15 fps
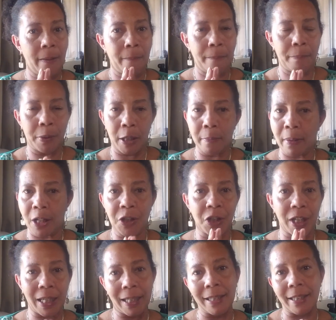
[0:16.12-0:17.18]
pretty much
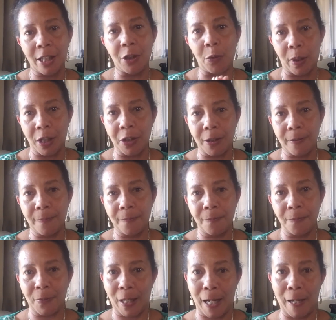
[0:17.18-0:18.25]
any situation.
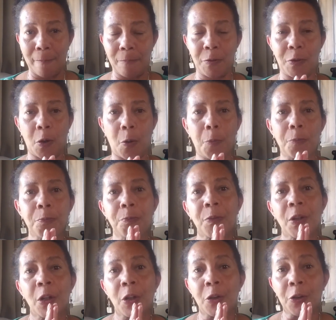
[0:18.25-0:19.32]
Okay, so
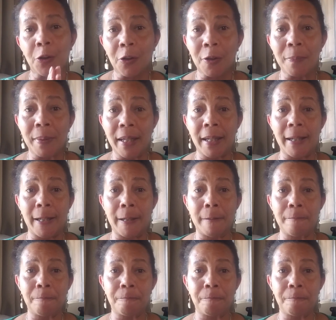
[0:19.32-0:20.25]
you're going to be